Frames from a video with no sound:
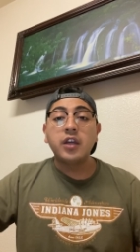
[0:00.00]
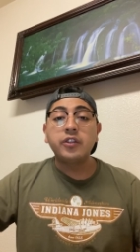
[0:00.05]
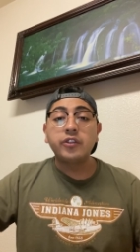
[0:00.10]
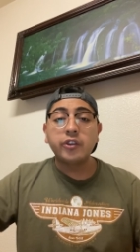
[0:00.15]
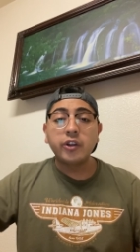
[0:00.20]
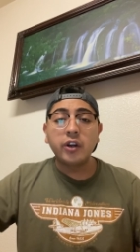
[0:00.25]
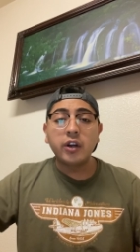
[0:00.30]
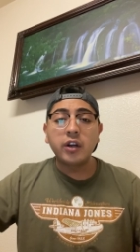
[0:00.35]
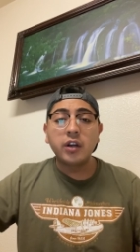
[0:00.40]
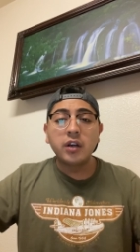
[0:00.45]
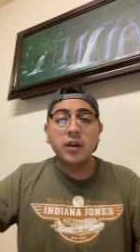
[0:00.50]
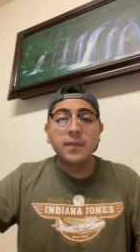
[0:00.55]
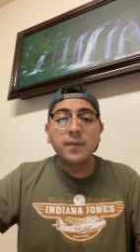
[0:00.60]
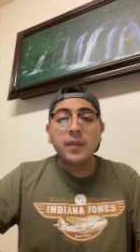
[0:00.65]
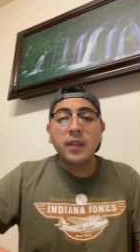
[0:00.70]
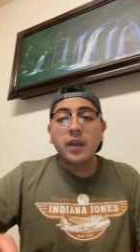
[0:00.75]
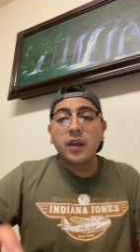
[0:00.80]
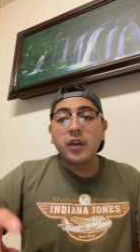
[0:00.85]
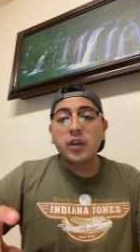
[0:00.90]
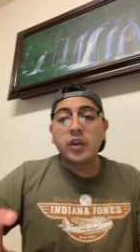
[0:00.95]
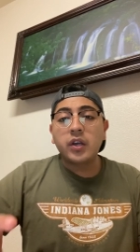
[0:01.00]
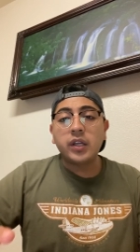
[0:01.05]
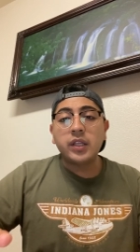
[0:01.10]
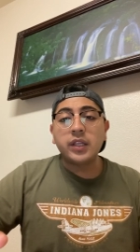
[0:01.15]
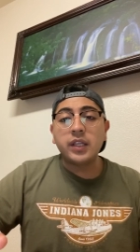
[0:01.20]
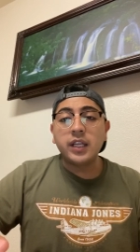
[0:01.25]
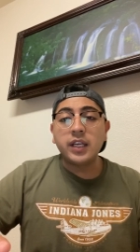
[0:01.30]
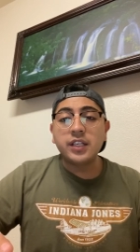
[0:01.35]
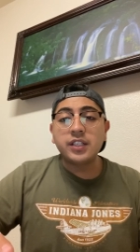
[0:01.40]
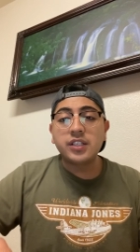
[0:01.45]
Third,
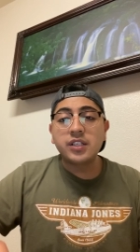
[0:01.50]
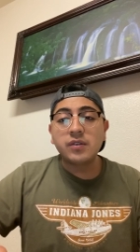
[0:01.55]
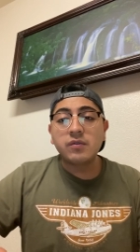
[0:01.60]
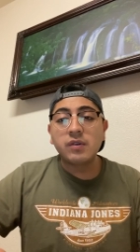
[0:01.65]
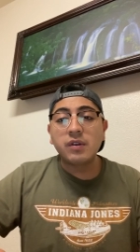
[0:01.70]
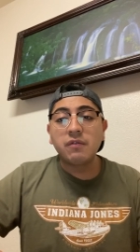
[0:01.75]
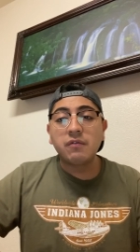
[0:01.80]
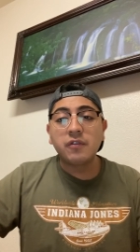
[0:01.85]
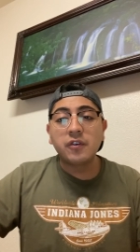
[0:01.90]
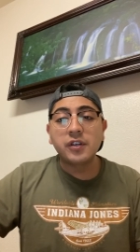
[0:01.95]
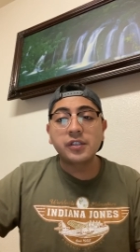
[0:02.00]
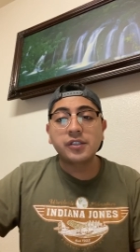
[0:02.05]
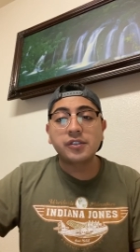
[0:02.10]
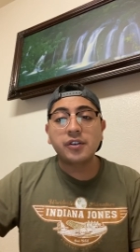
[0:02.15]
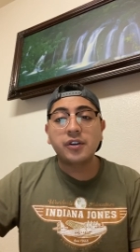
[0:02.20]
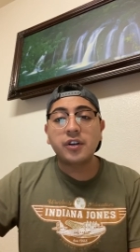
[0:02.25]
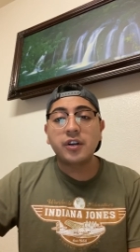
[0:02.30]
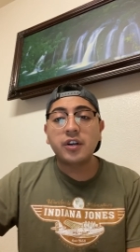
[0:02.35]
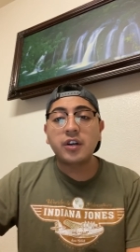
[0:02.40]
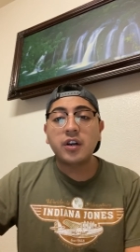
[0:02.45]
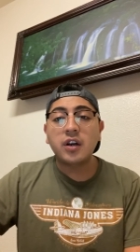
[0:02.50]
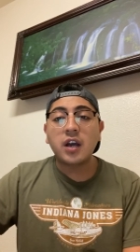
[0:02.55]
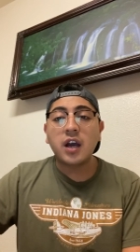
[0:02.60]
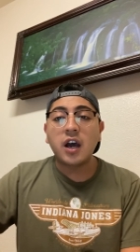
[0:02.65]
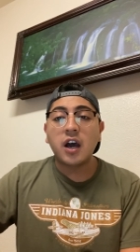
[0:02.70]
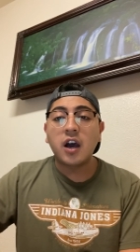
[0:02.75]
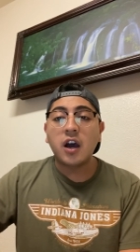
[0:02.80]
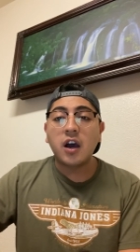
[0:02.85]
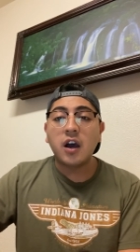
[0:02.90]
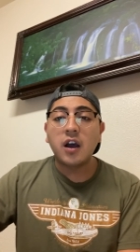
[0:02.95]
conditioned reinforcer
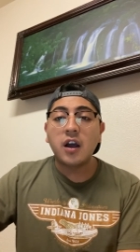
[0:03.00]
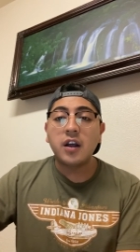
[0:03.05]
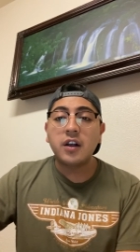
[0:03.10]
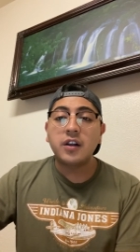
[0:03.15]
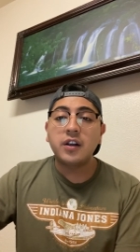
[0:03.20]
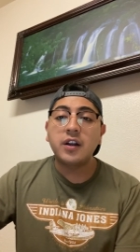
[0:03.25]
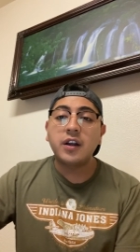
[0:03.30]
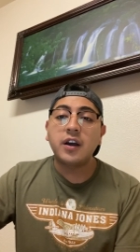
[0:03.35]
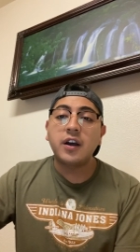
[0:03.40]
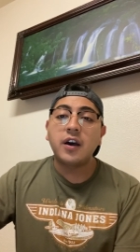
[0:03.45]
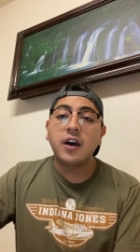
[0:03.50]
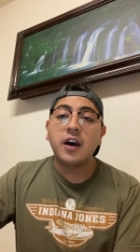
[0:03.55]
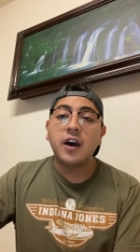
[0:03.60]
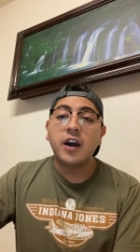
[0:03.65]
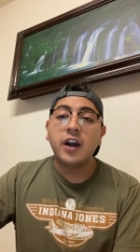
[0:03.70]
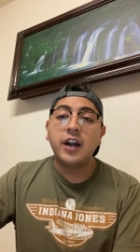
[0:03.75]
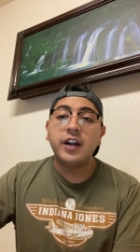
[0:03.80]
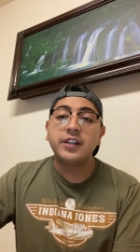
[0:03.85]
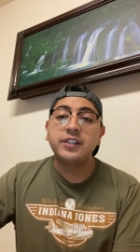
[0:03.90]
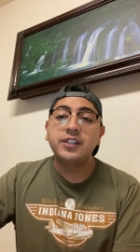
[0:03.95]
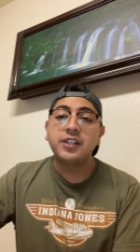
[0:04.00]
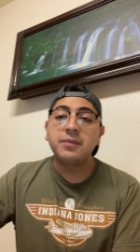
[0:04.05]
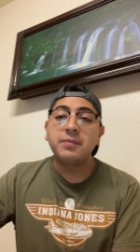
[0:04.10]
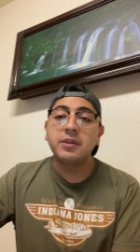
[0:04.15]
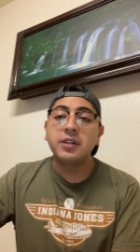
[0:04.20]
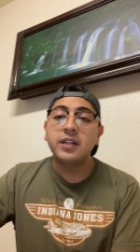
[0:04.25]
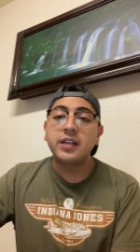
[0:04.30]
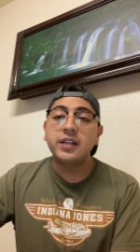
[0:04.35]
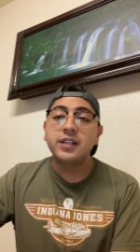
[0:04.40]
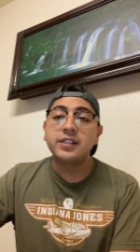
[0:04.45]
are
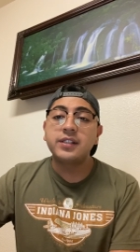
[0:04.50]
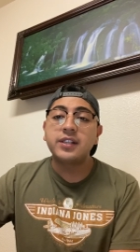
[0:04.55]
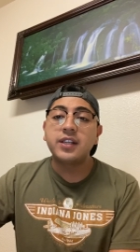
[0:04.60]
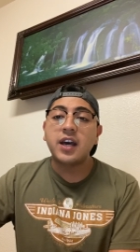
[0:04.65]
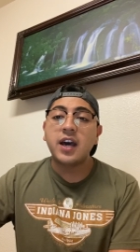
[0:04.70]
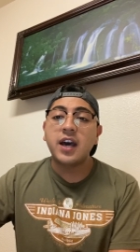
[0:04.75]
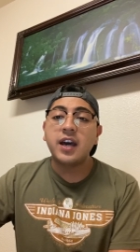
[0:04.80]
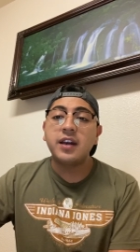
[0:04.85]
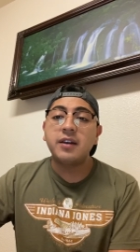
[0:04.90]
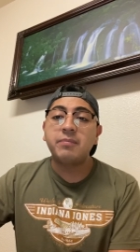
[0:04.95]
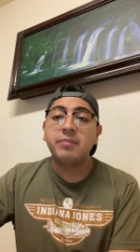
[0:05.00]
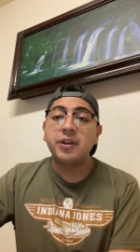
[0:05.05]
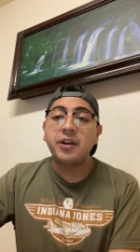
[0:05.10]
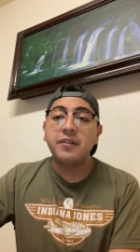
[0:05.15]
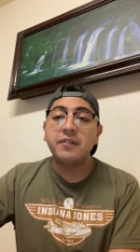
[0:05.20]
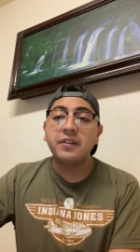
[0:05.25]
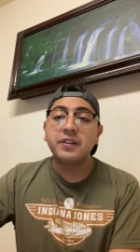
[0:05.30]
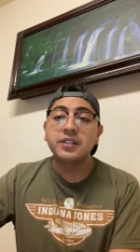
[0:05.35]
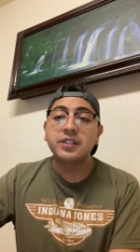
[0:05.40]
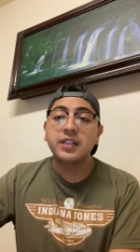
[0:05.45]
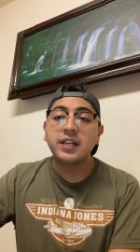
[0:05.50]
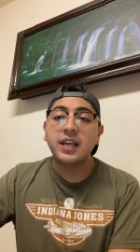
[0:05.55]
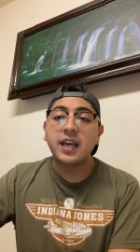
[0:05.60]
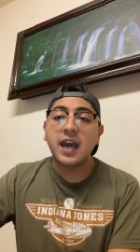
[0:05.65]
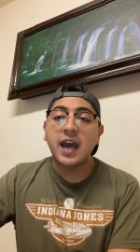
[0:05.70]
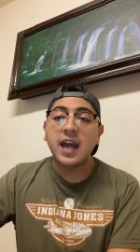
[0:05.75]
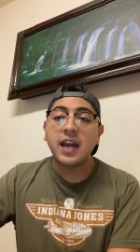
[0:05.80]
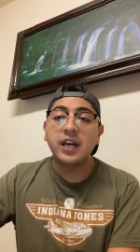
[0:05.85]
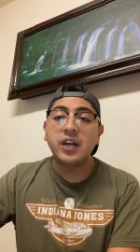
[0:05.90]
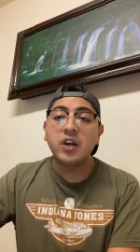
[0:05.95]
stimulus that previously
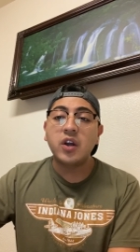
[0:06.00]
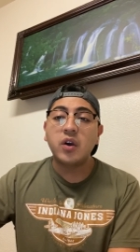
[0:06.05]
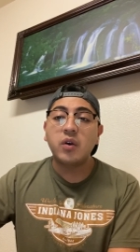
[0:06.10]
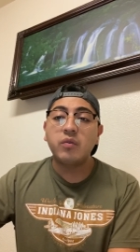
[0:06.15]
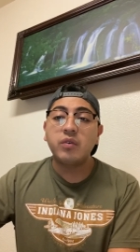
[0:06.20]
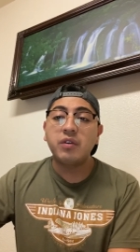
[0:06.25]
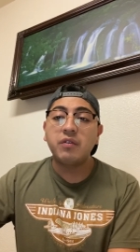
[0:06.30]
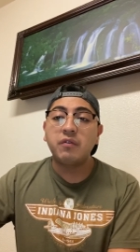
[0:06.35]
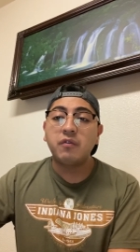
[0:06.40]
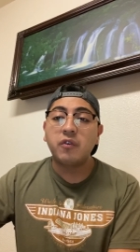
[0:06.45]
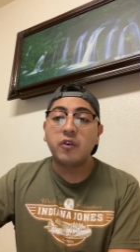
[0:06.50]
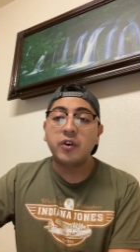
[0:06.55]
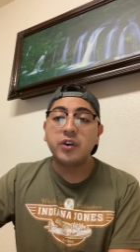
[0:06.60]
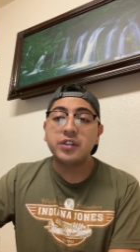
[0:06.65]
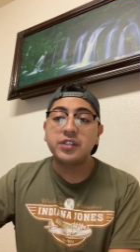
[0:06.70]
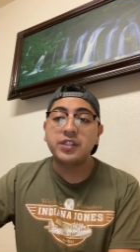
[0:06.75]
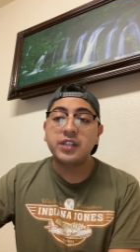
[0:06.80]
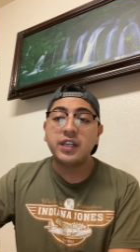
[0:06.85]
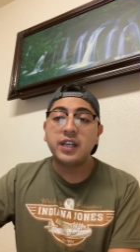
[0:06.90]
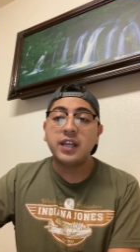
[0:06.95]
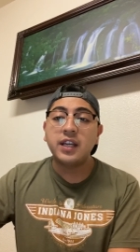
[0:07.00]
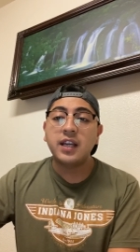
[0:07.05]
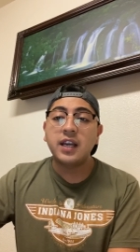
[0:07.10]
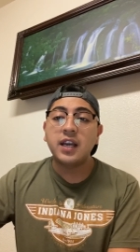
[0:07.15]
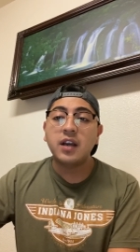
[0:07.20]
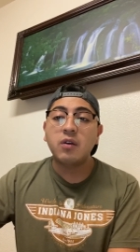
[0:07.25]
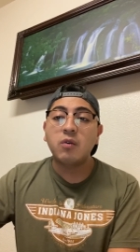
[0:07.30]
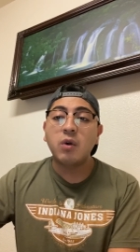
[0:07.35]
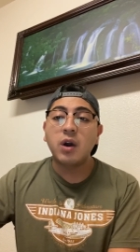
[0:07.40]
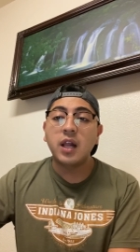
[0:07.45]
had no
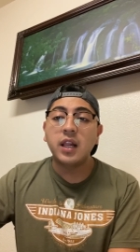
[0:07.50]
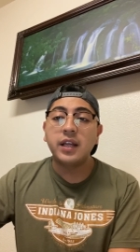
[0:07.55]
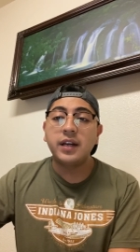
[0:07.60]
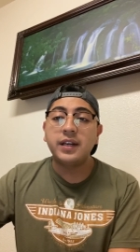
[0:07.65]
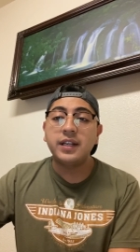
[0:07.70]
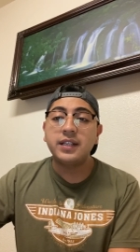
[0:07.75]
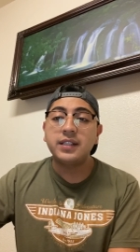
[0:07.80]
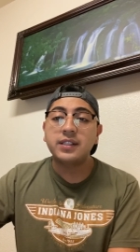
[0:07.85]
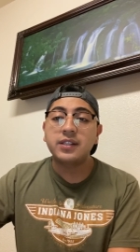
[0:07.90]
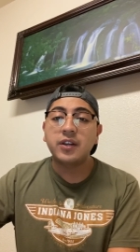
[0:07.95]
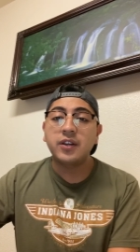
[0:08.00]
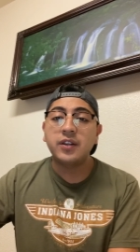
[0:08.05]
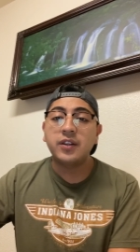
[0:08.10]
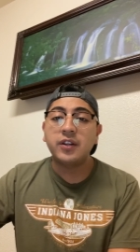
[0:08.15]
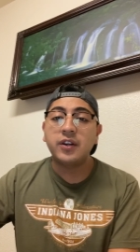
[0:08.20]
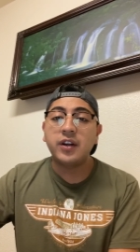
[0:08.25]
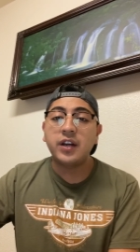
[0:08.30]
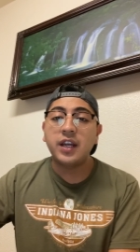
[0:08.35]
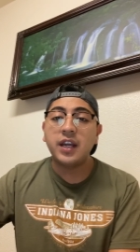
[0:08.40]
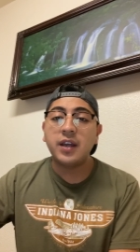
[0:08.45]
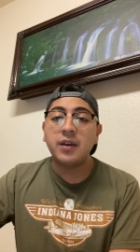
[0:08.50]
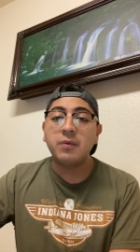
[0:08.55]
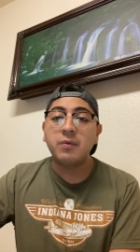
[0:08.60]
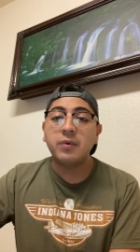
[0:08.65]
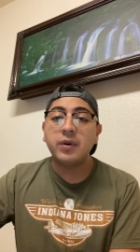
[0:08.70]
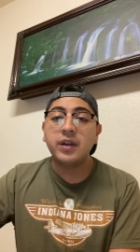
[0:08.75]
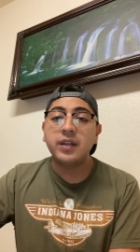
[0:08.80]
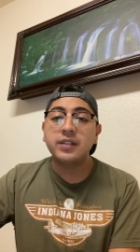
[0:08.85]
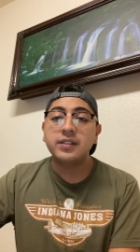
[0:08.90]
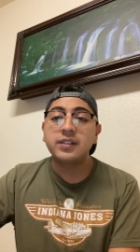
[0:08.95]
reinforcing qualities under it
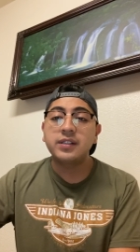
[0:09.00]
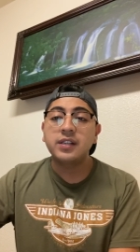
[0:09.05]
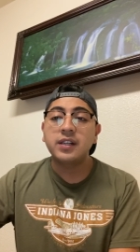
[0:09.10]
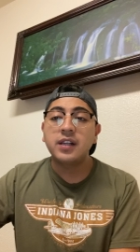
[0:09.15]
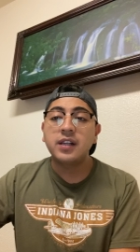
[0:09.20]
was